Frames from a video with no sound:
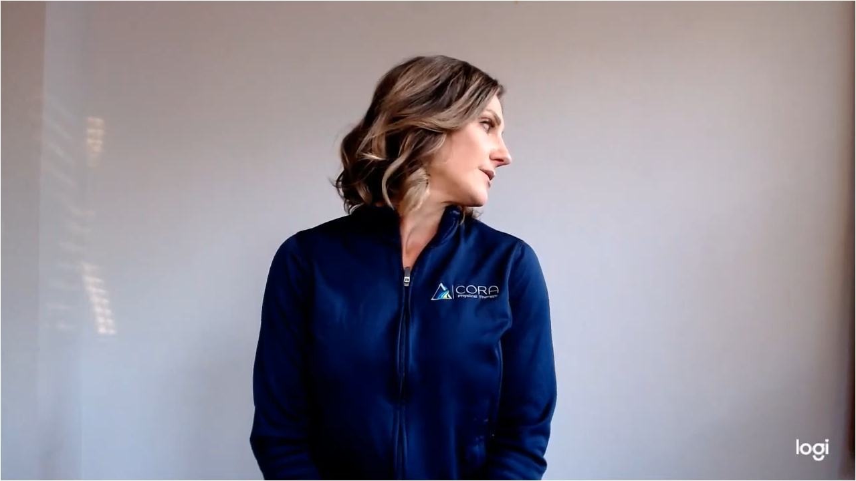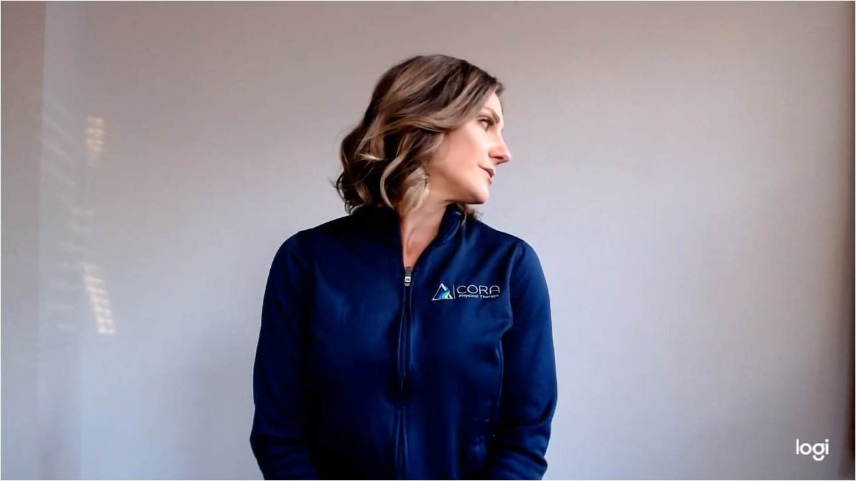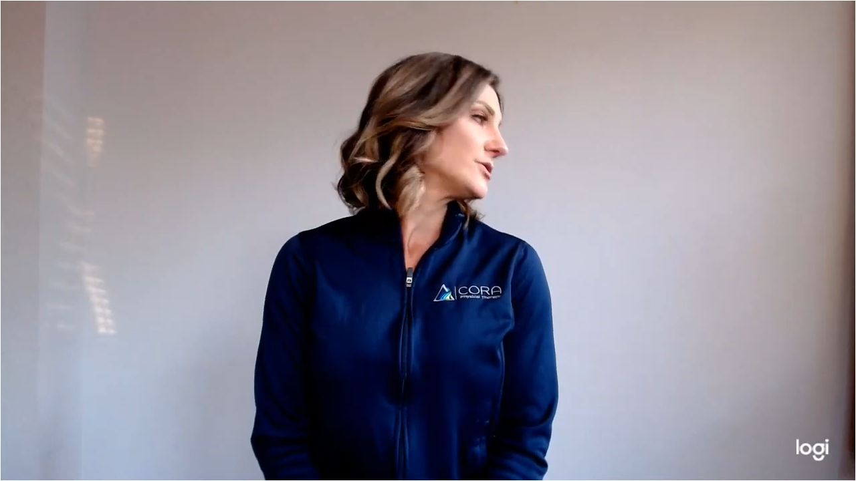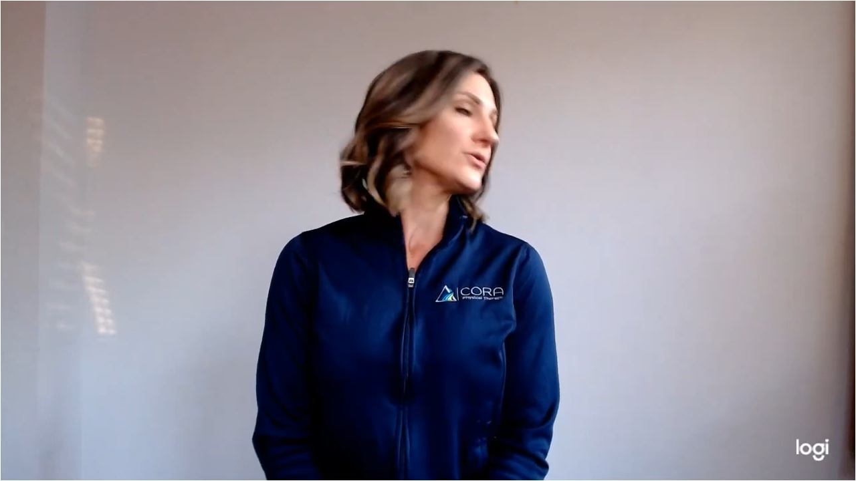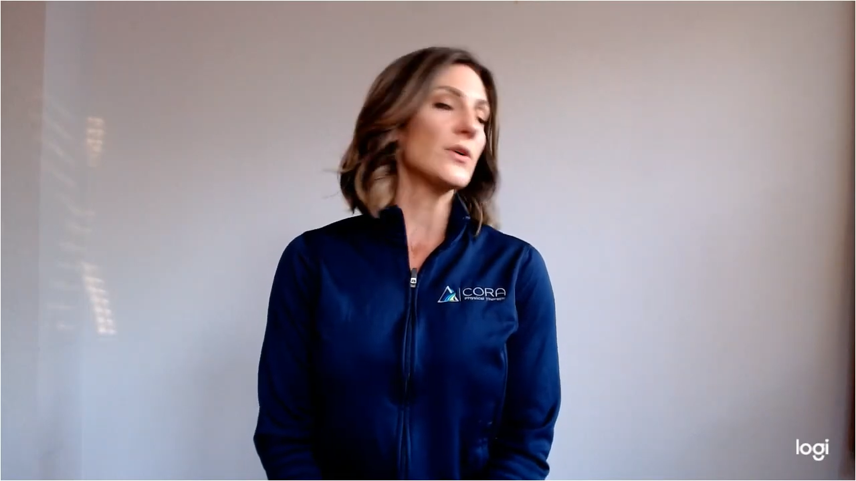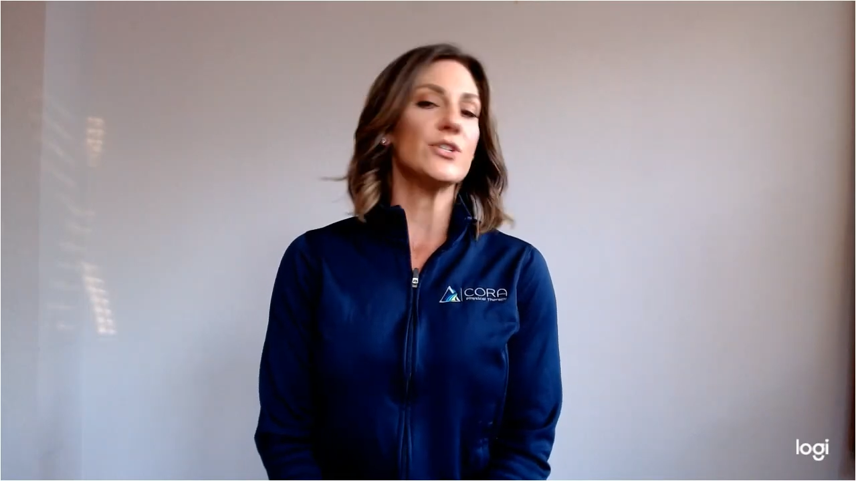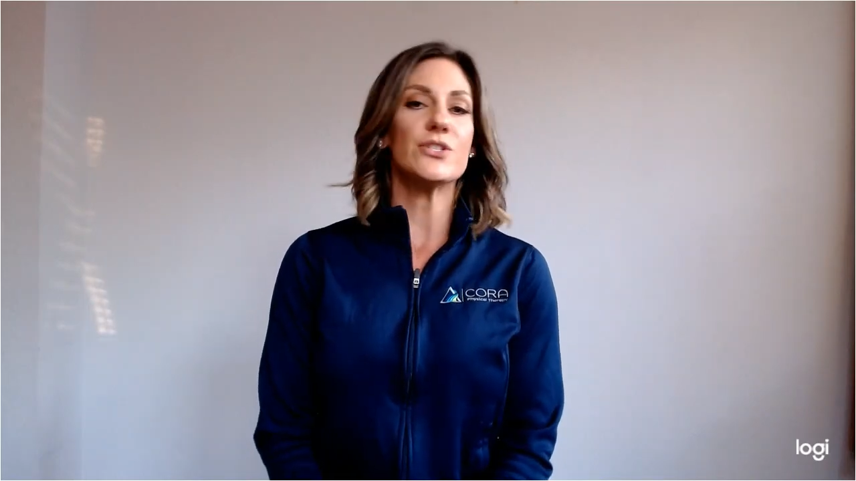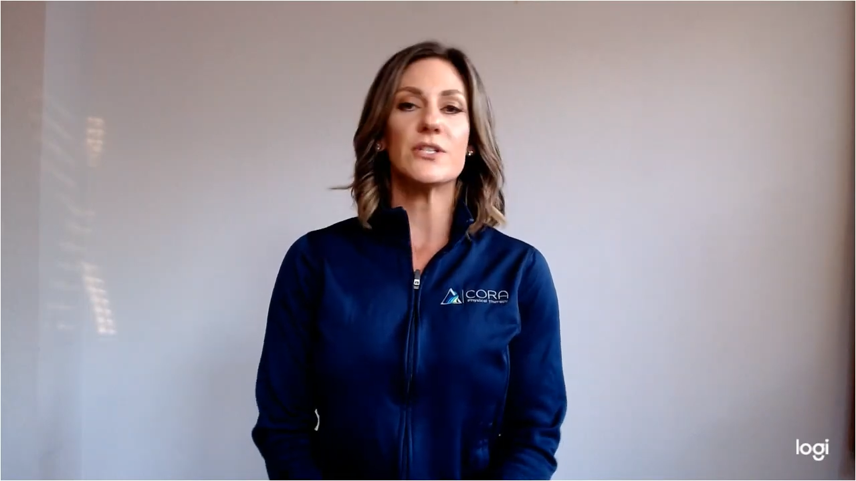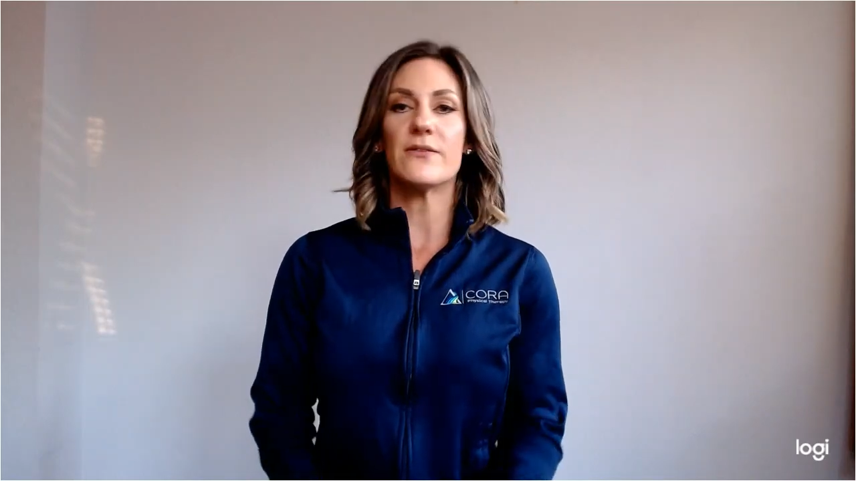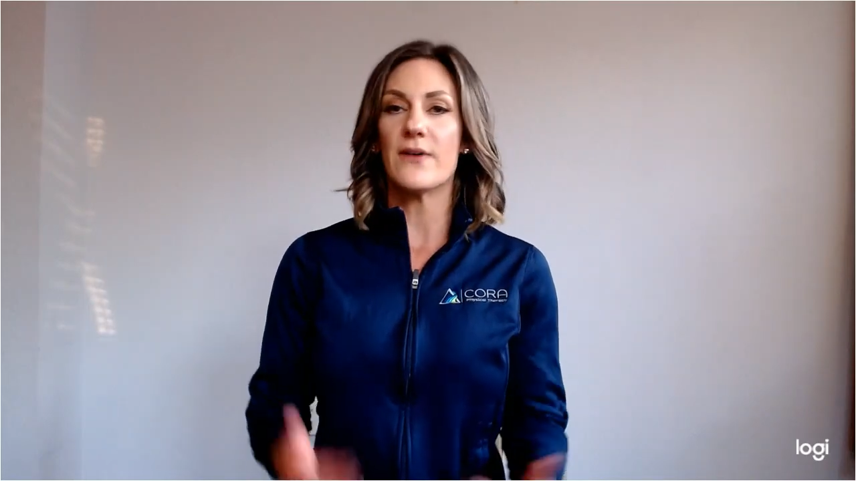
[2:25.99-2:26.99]
stretch
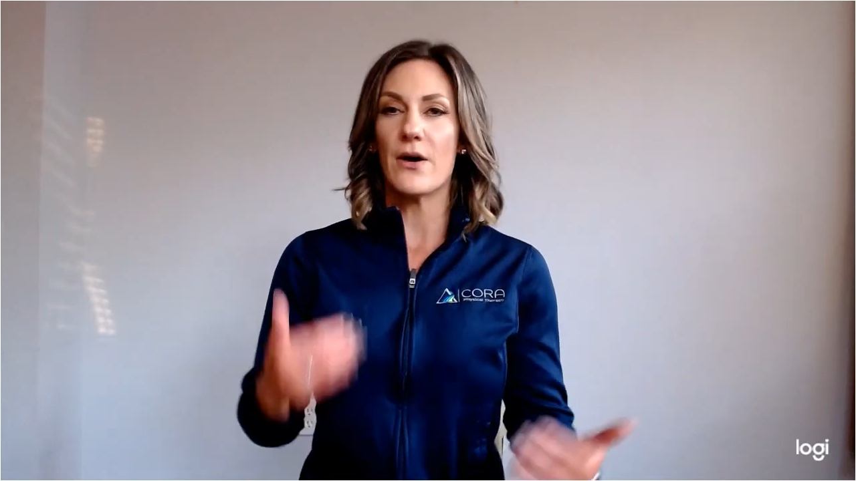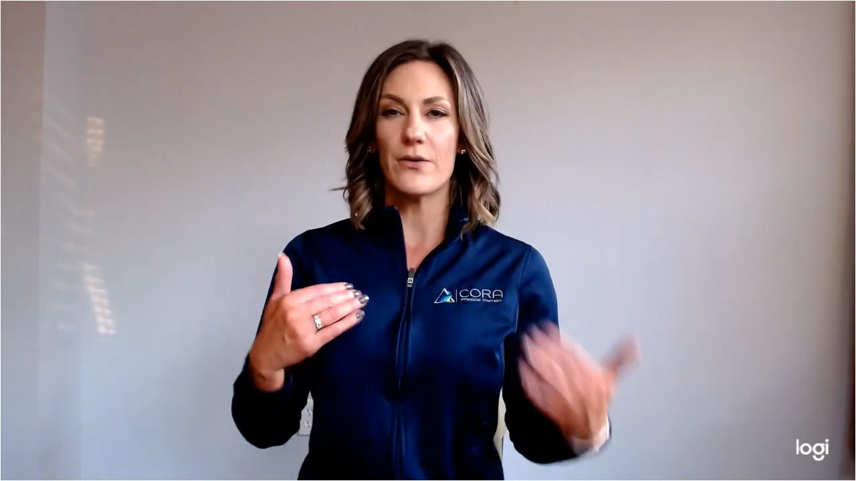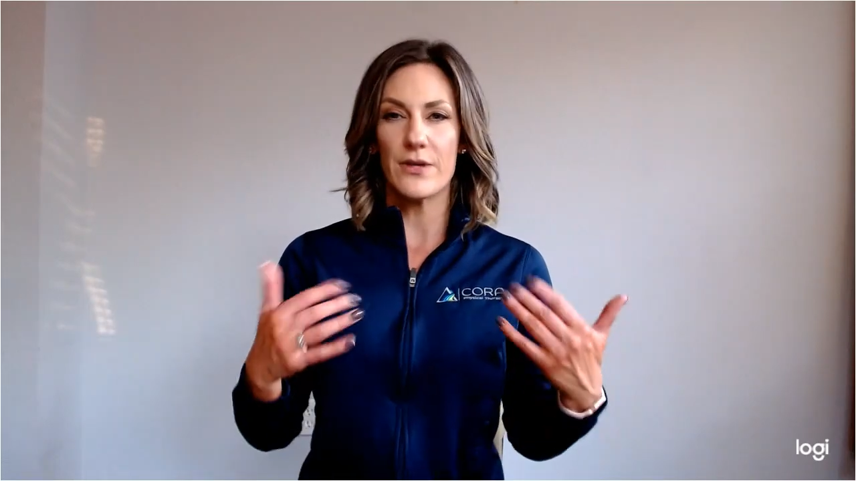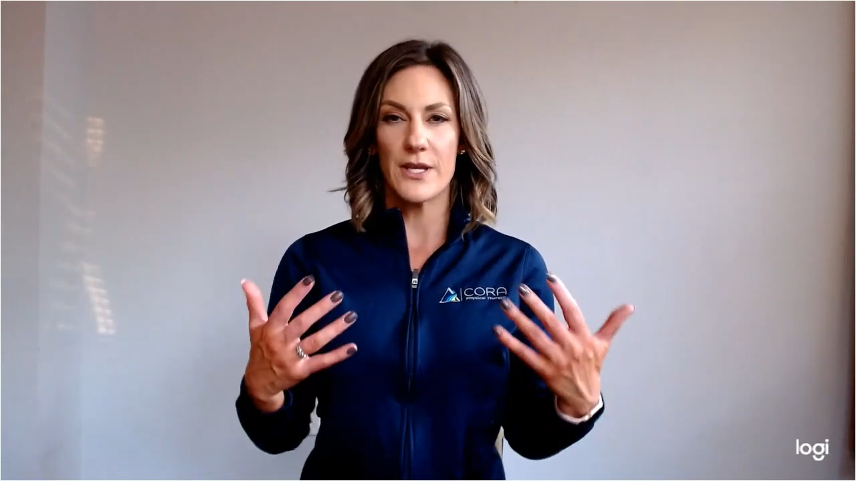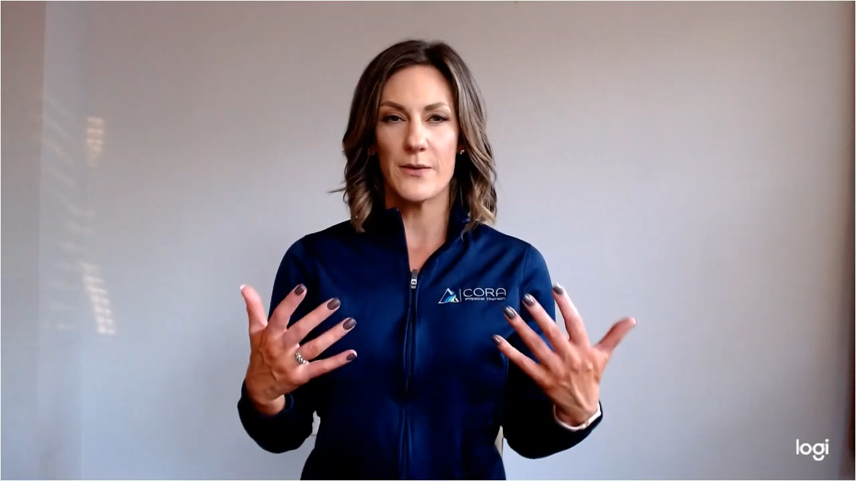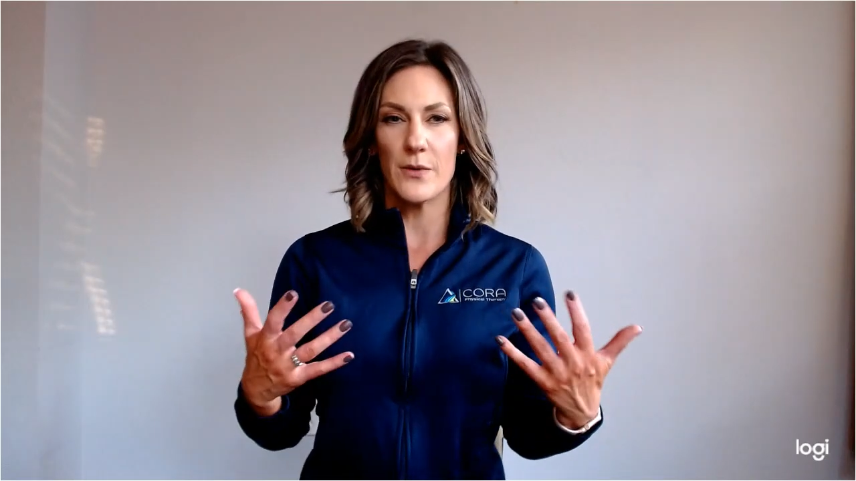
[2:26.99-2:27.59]
stuff out, and keep